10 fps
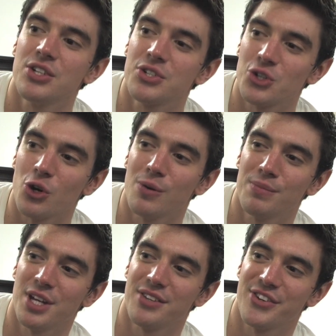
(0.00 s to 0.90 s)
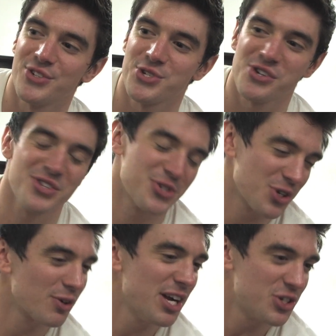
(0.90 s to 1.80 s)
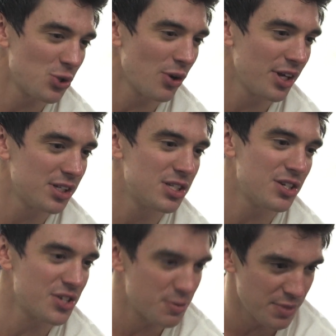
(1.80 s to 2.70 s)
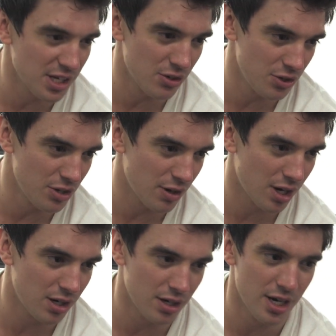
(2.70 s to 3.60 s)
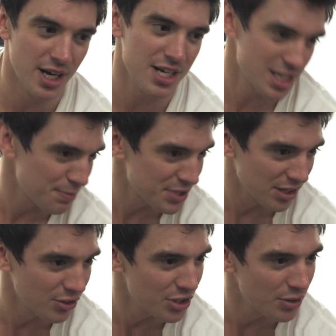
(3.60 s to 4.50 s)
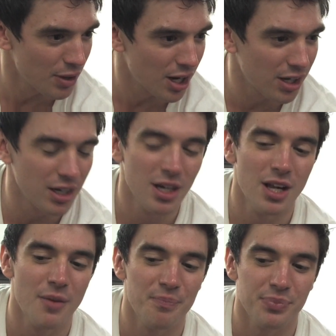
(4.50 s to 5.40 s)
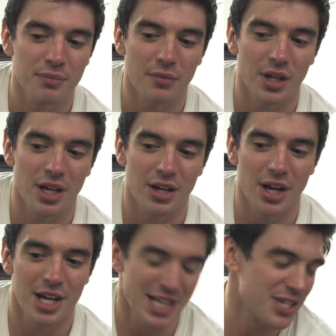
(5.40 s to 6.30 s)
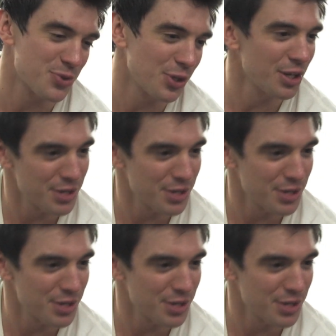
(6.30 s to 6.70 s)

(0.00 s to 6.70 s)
show him that there's a, there's a great joy to just being who you are and accepting who you are and that's really